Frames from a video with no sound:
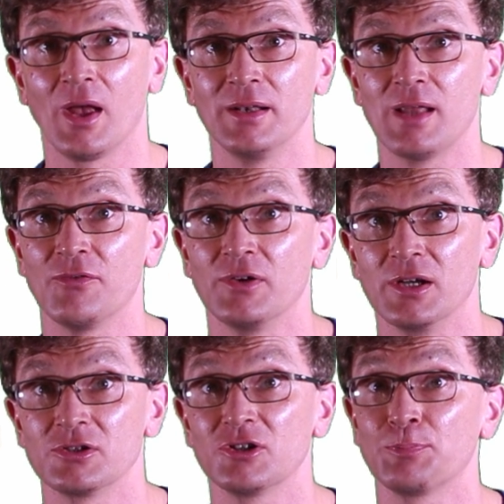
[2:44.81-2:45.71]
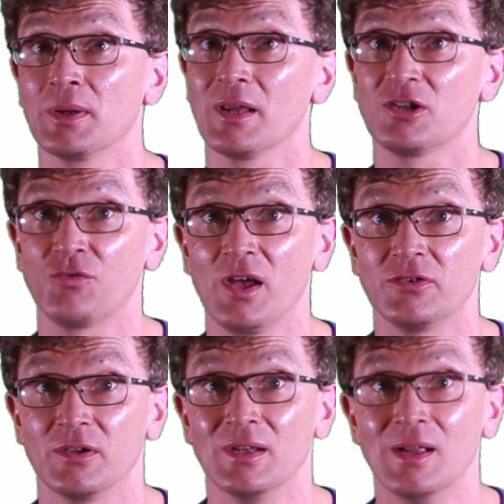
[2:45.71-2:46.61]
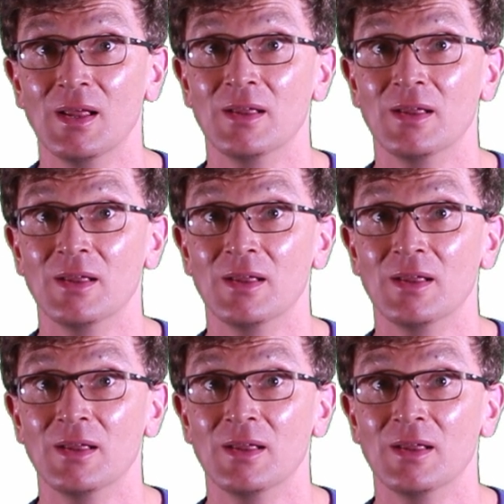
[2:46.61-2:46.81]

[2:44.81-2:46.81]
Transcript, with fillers: and definitions, but let's face it,